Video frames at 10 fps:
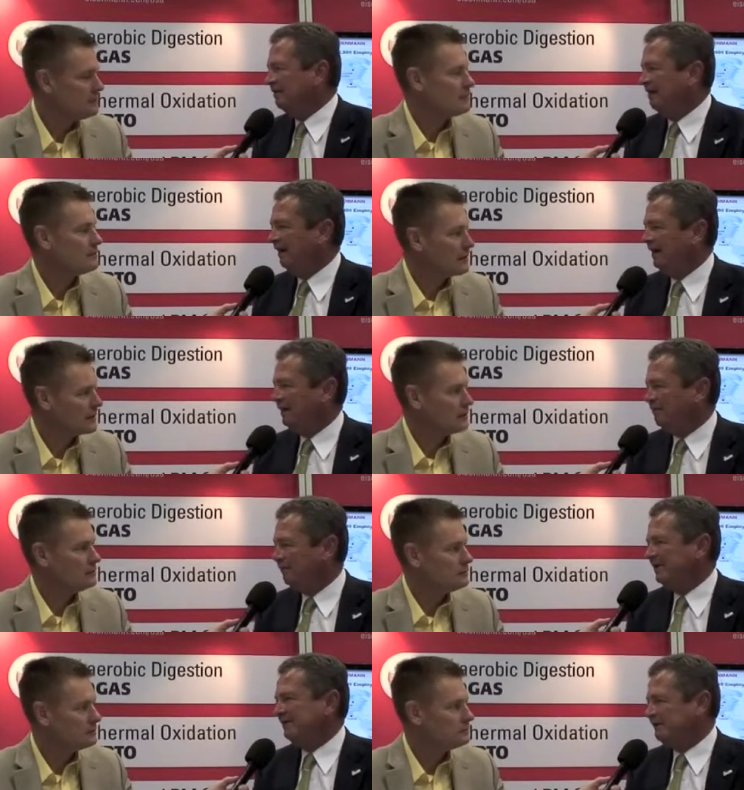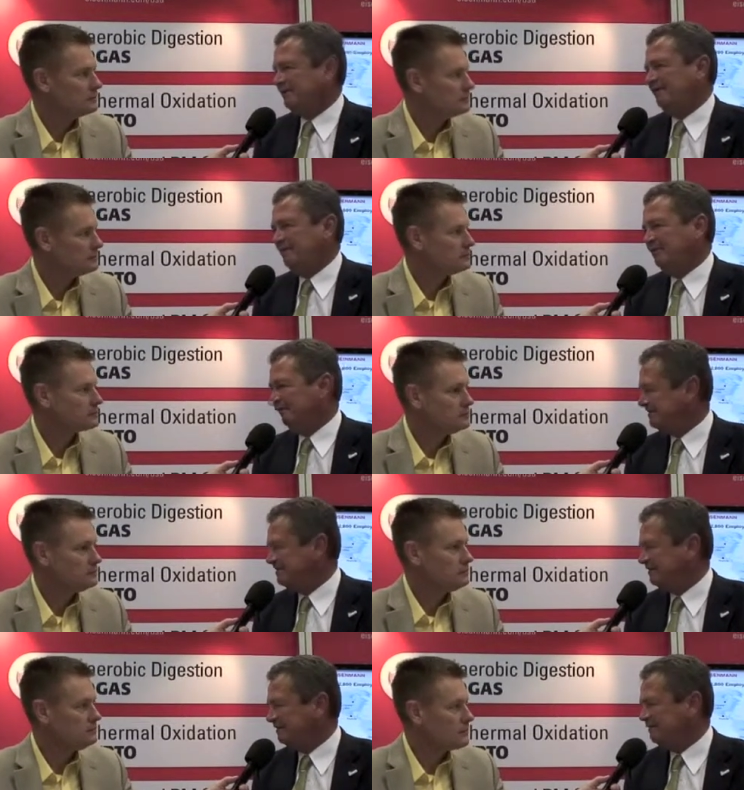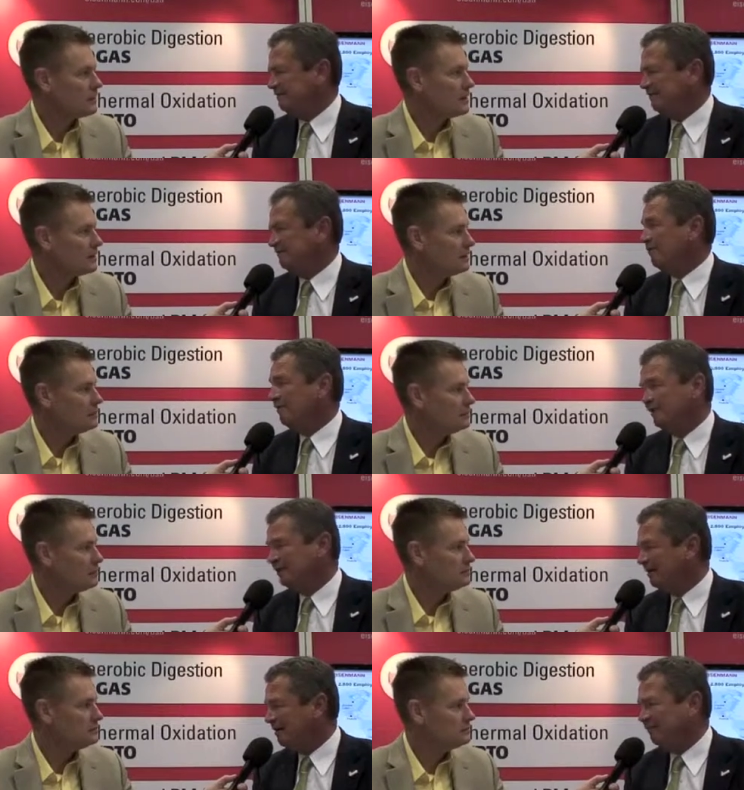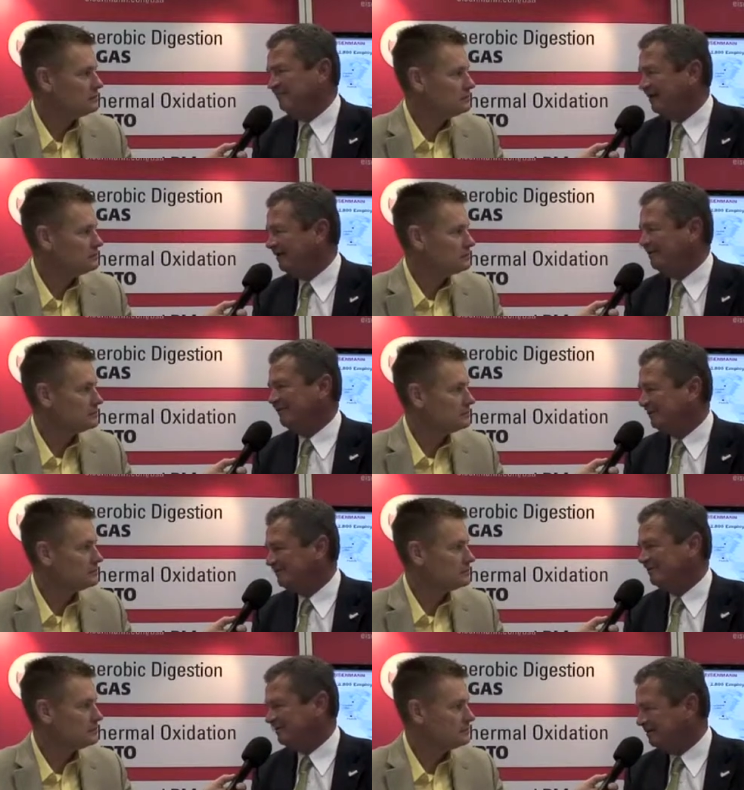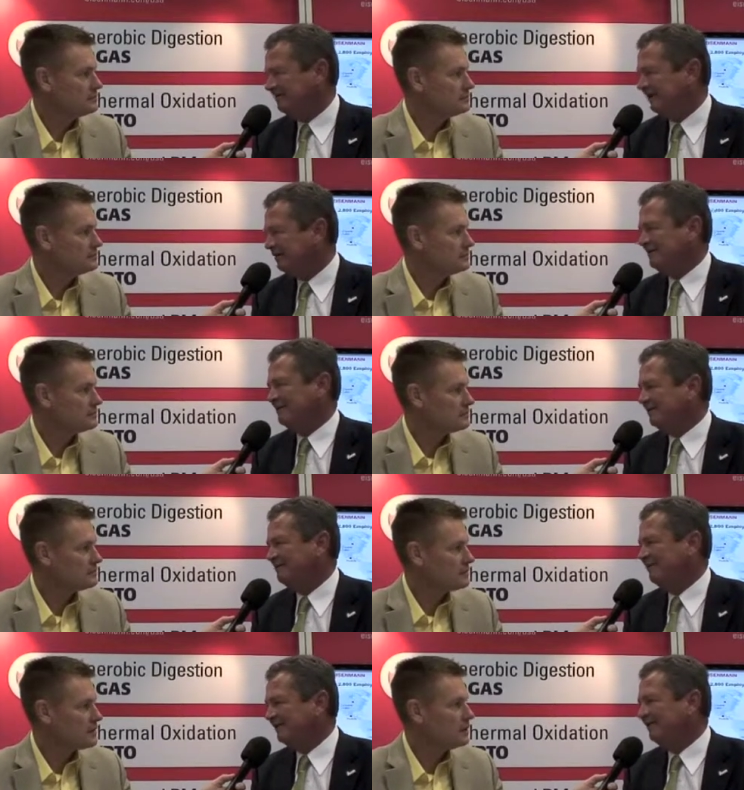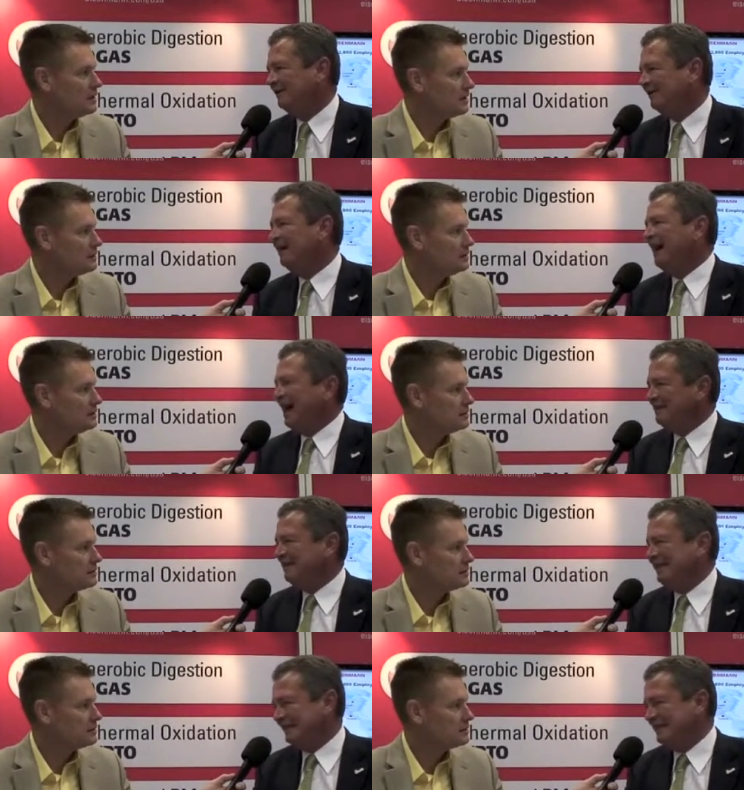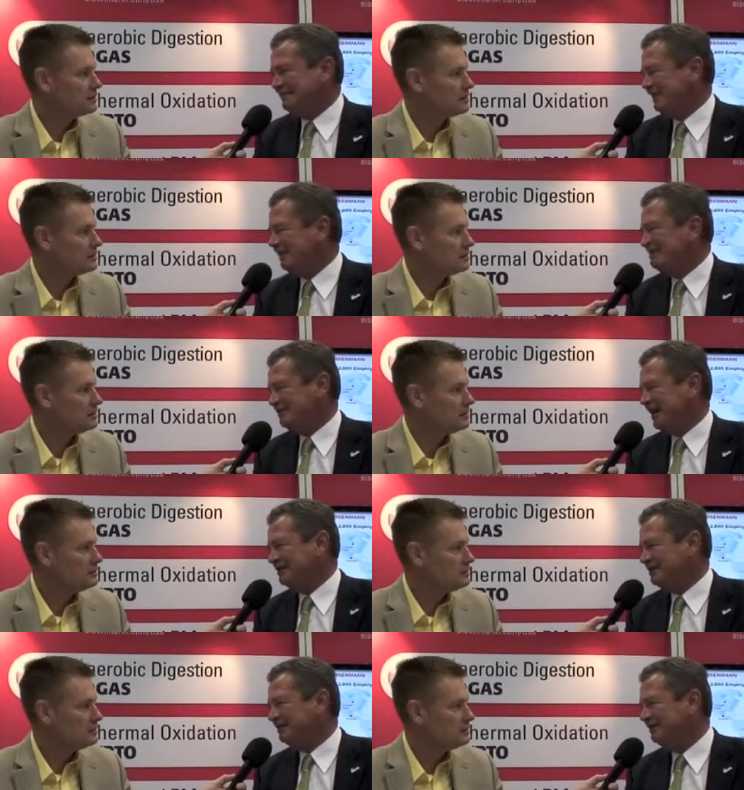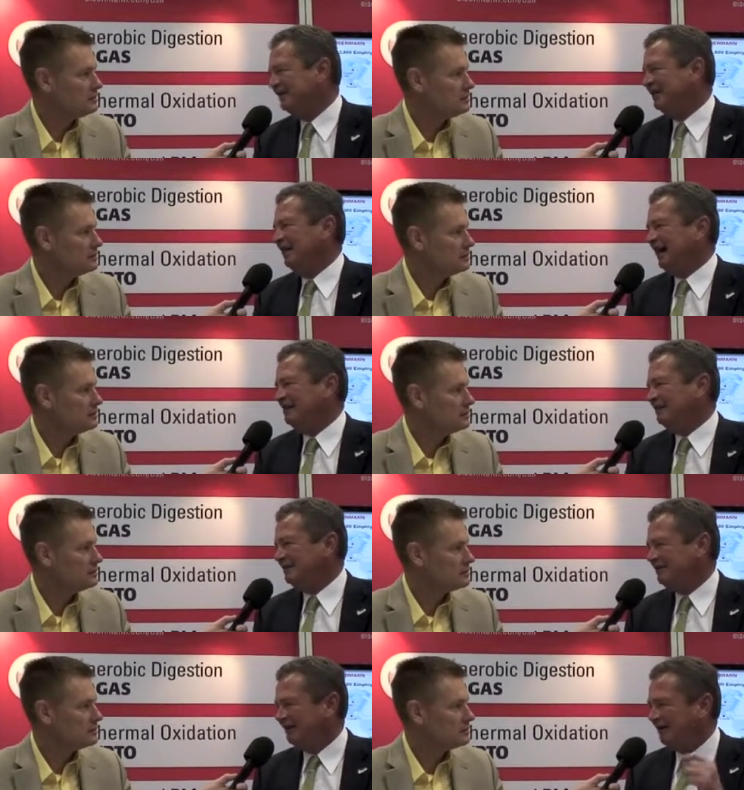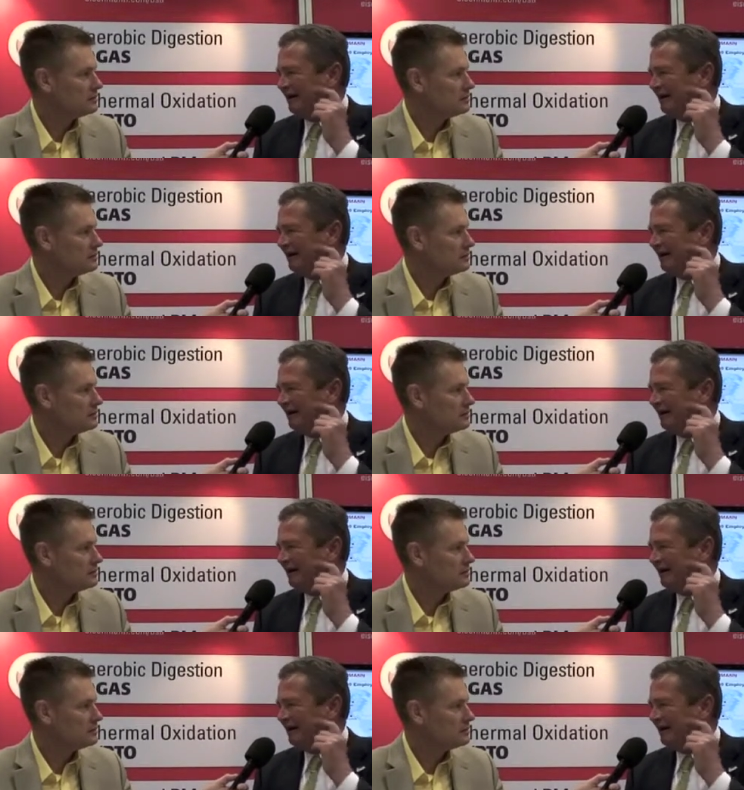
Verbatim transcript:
Speaker 1: and we can still move this industry forward and help America reduce our dependence on foreign oil. I think it is getting traction. I think uh,